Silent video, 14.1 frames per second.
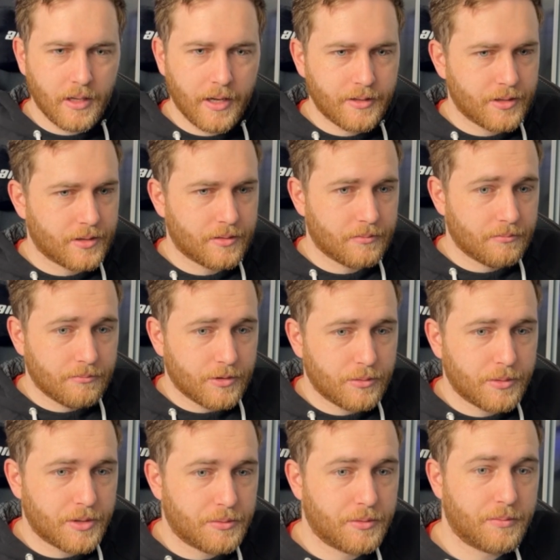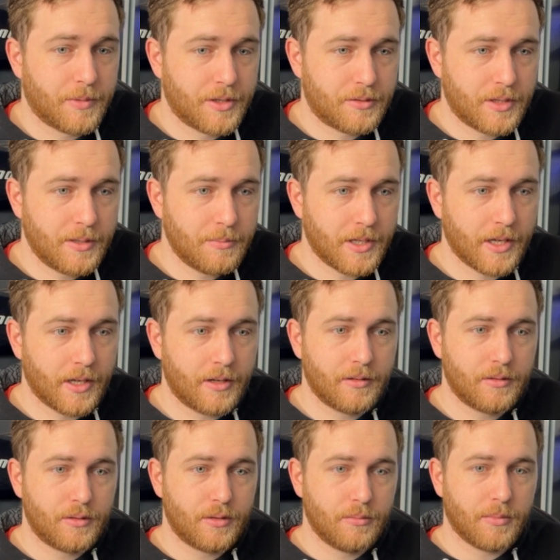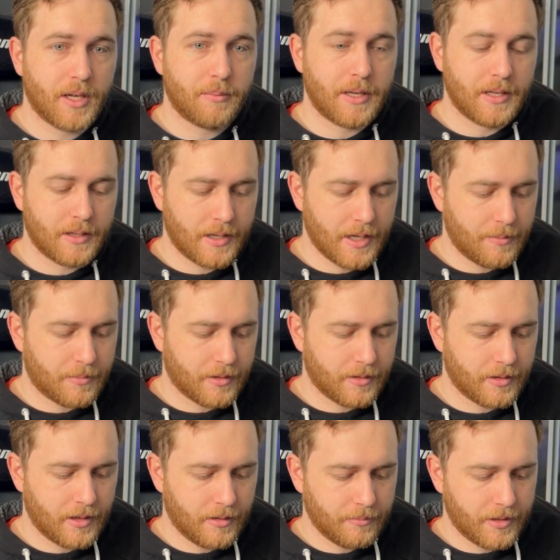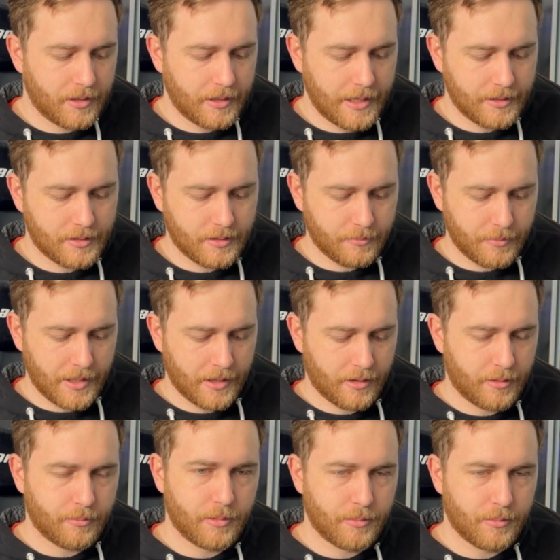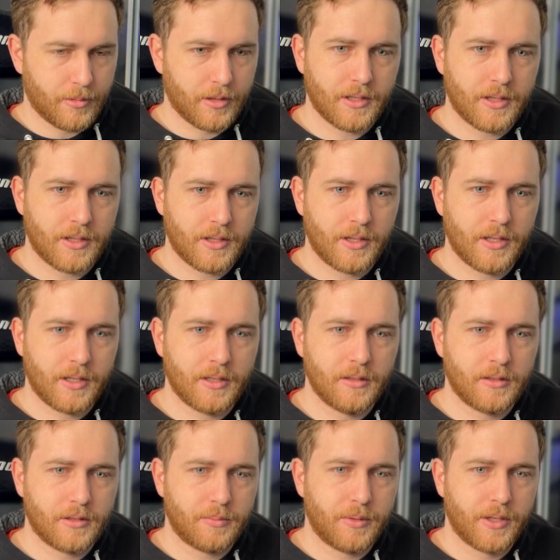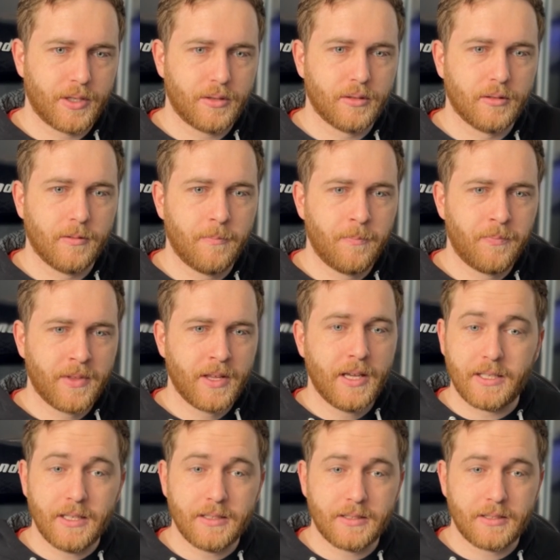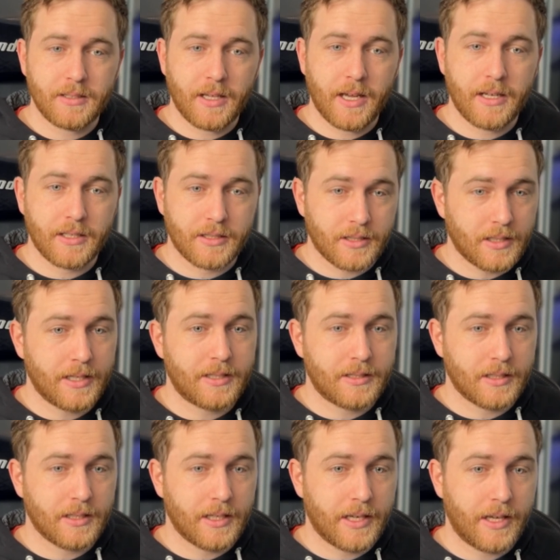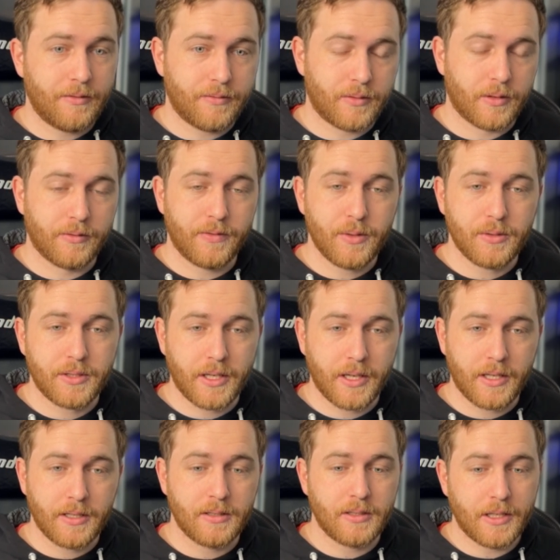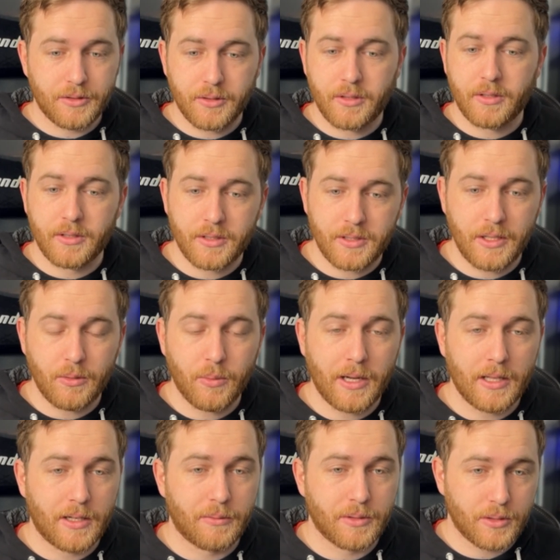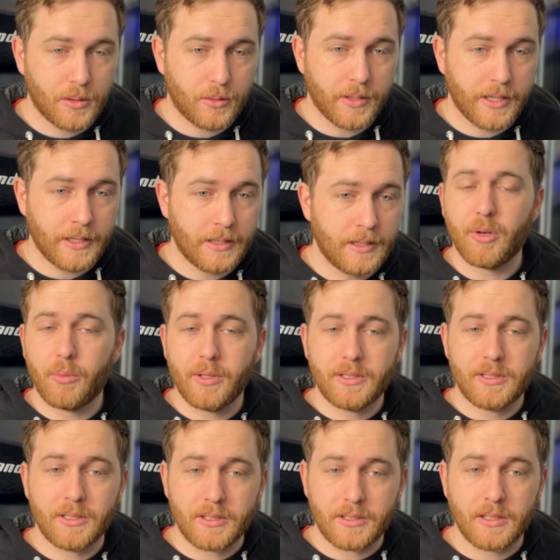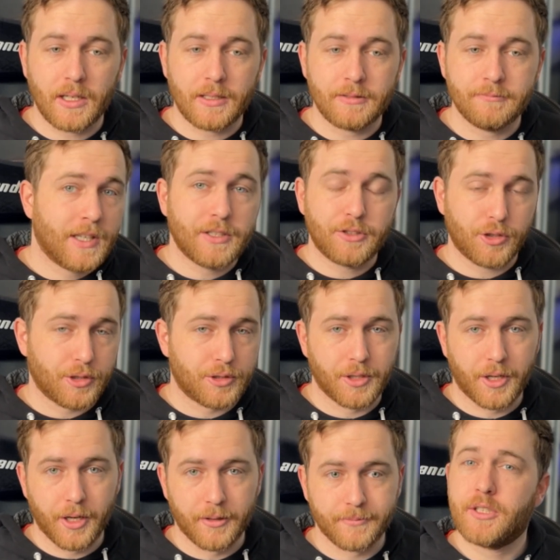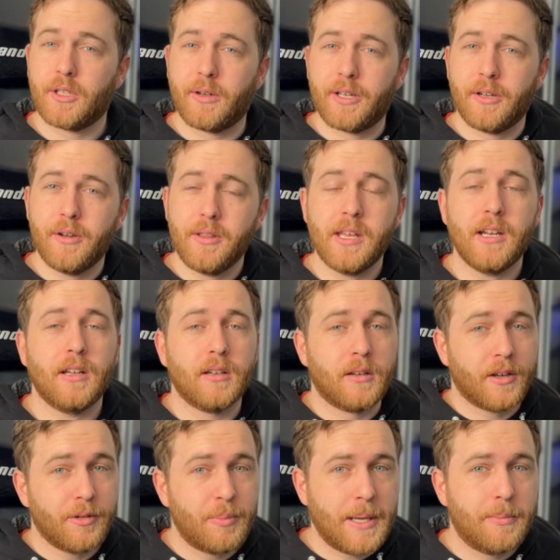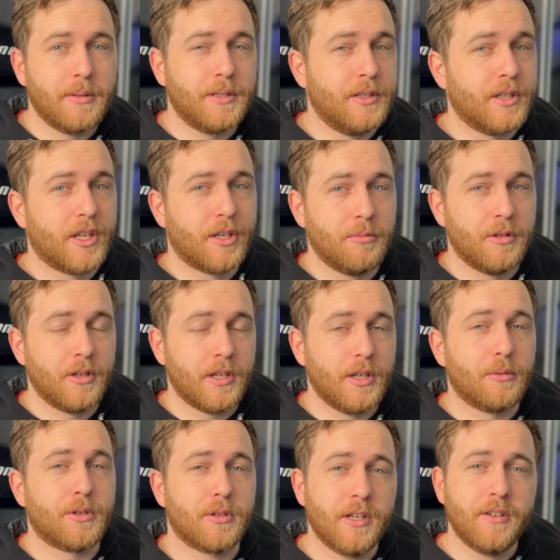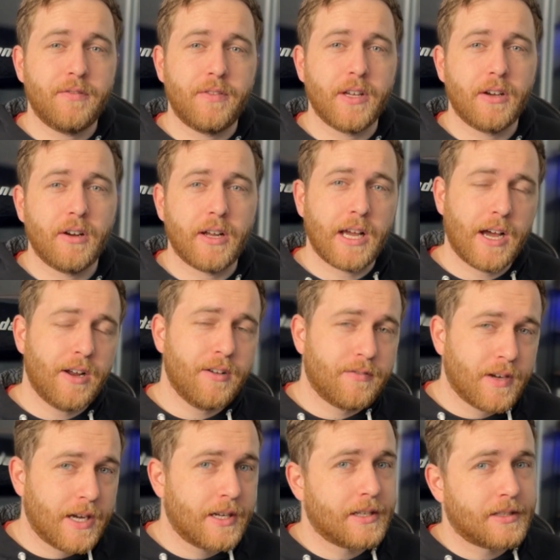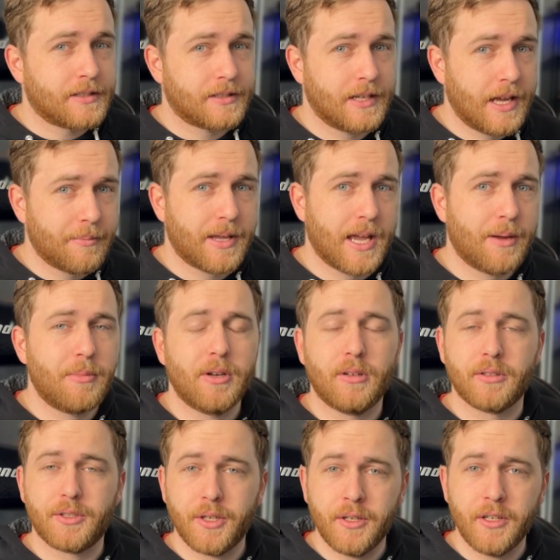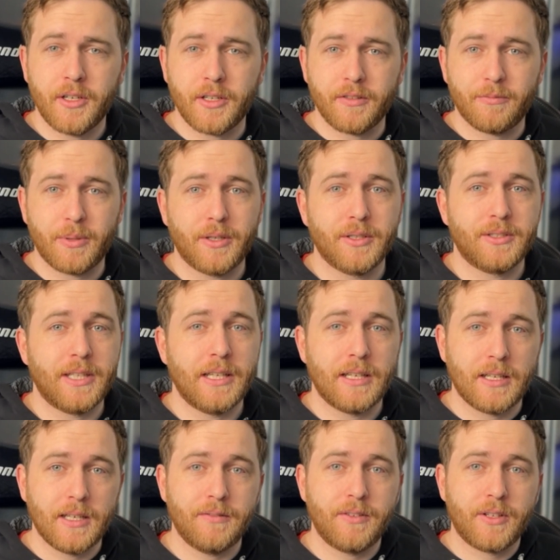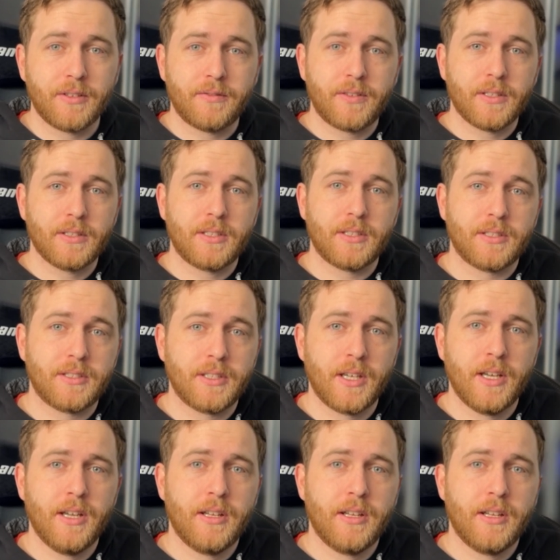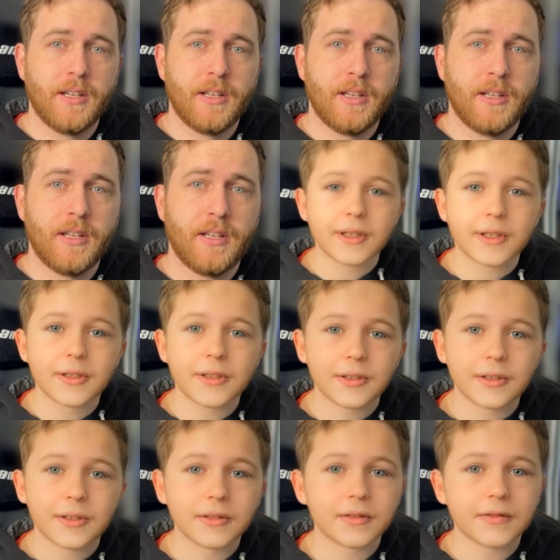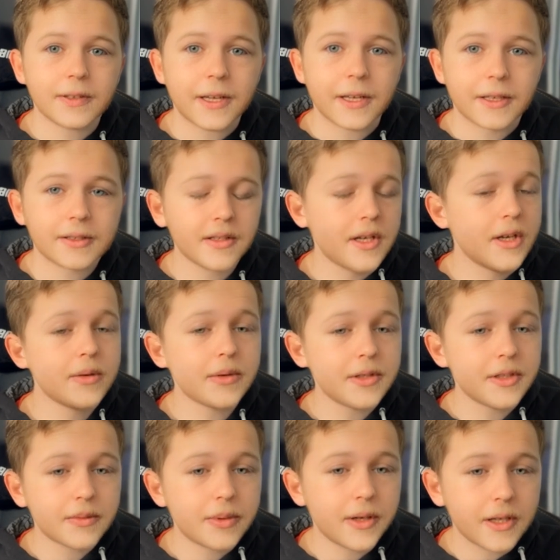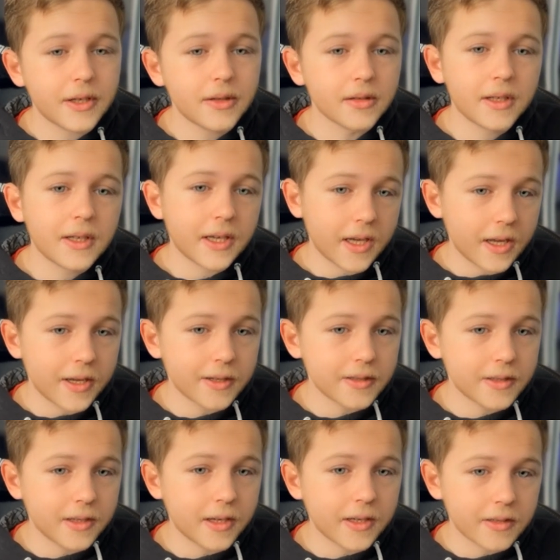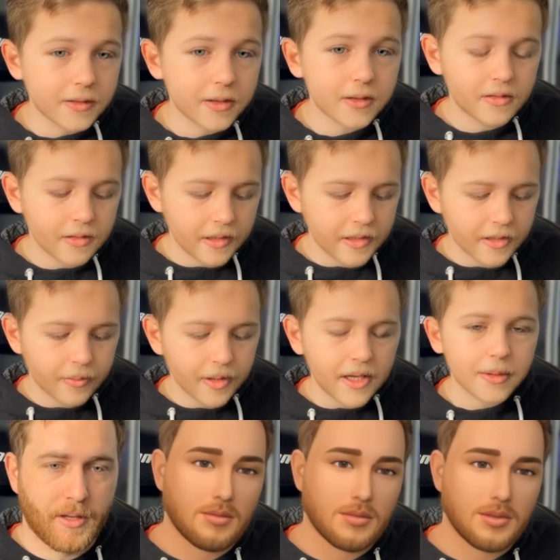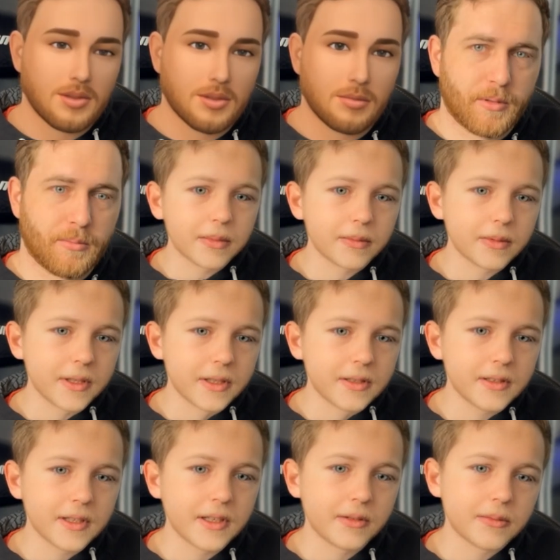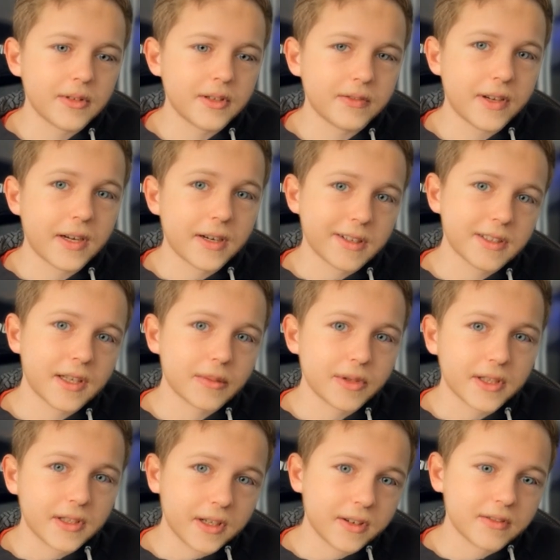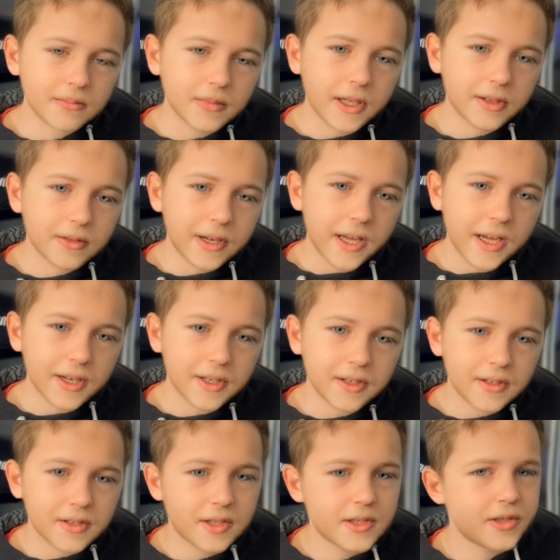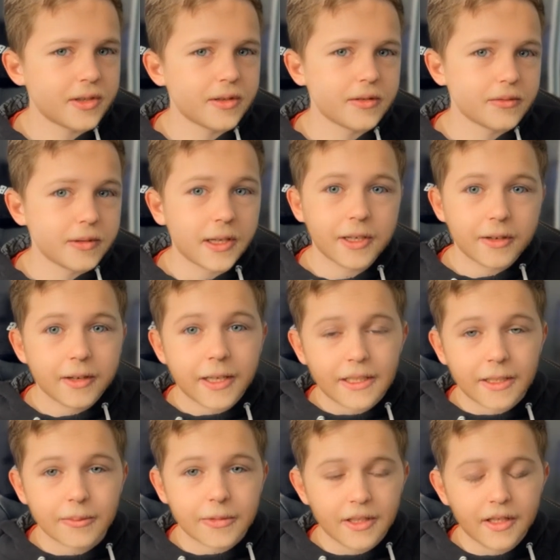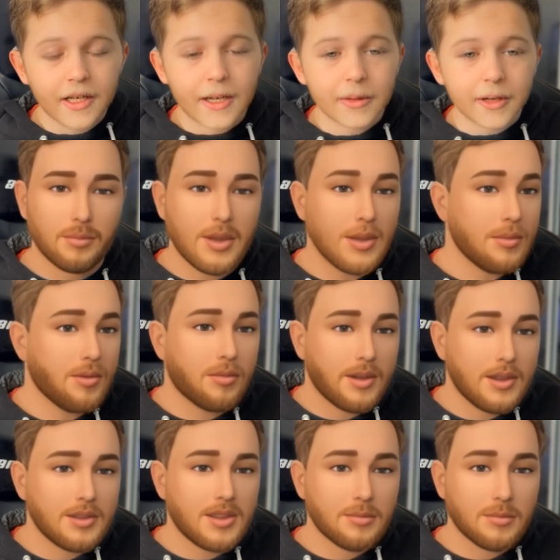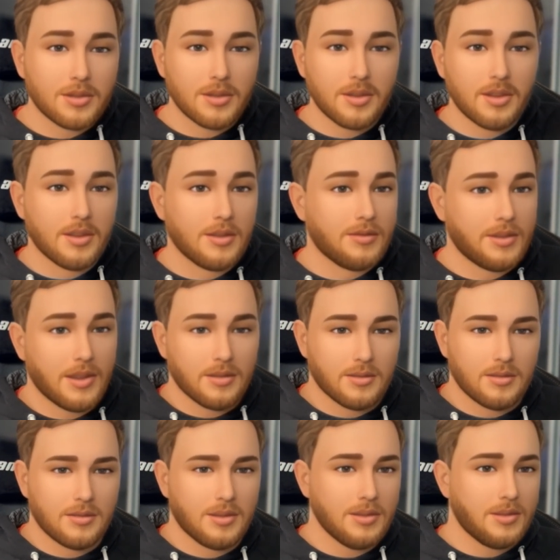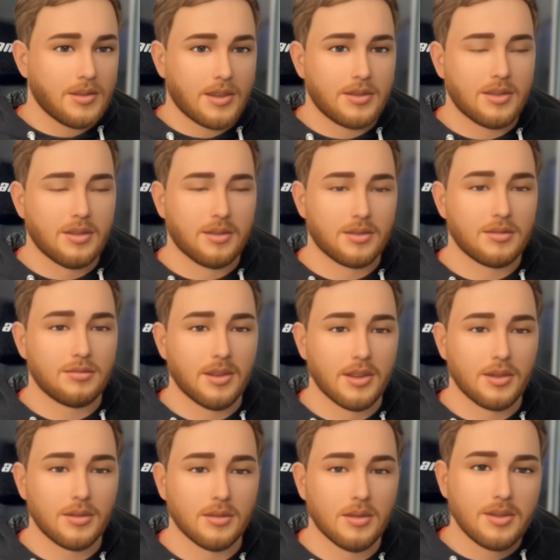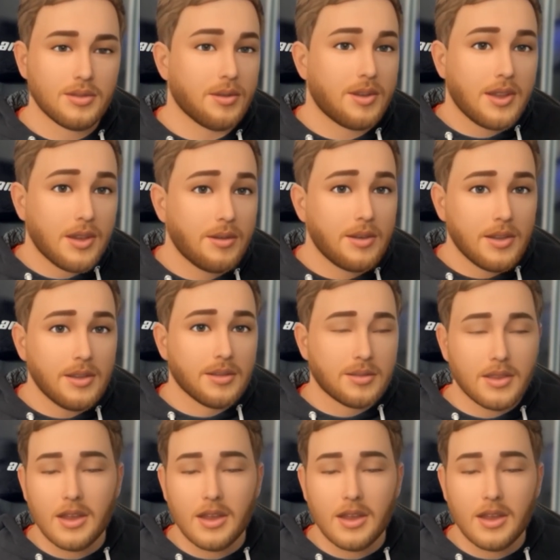I just switch with my Stream Deck to my main camera. Now I'm gonna add some background blur because I think it looks pretty cool. It does add a slight delay for a few seconds, as you could see while I was talking, but once it's done, it's good to go. So I know that a lot of people in the community were trying to figure out how to find a Snap Camera alternative because they loved the filters that you could do on your face, which is pretty cool. And I look like a baby, which is probably a fair assumption of my reactions to when I don't get something that I want. People wanted some alternatives, and this actually looks really cool. So here it is.